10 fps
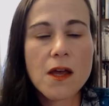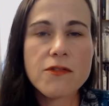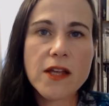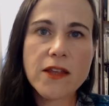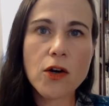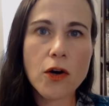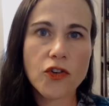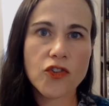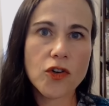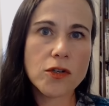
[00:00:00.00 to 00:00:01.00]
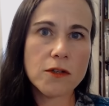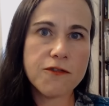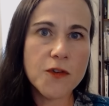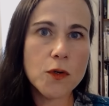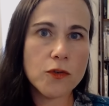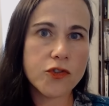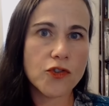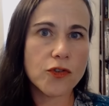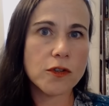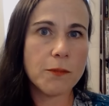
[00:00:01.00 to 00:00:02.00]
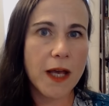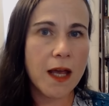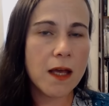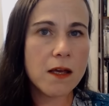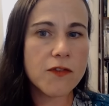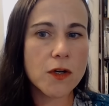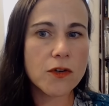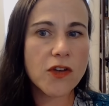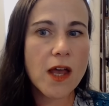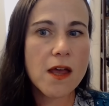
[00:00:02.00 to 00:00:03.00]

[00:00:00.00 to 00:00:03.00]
that there are certain foods or certain behaviors